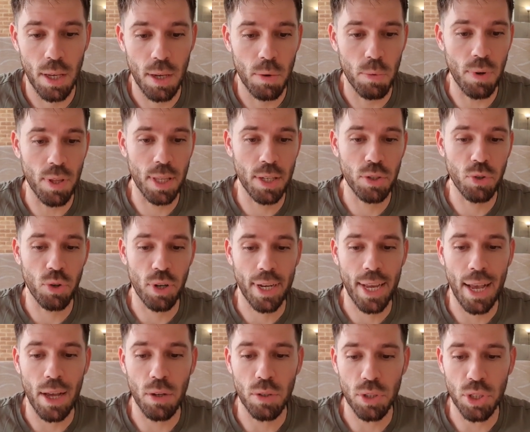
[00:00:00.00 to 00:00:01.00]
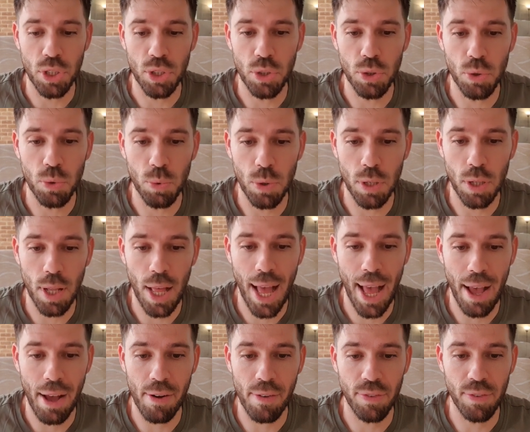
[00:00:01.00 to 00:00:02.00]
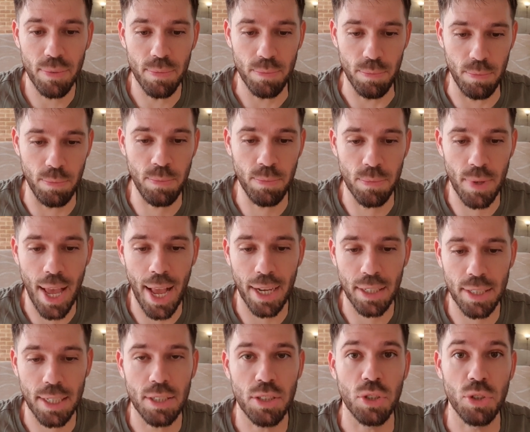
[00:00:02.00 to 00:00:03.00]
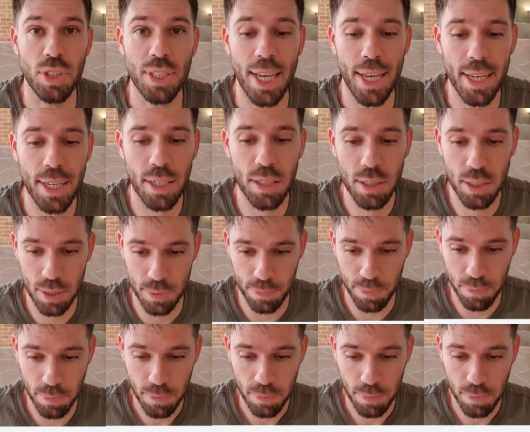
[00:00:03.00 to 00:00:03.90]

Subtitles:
within your account, you will have access to settings,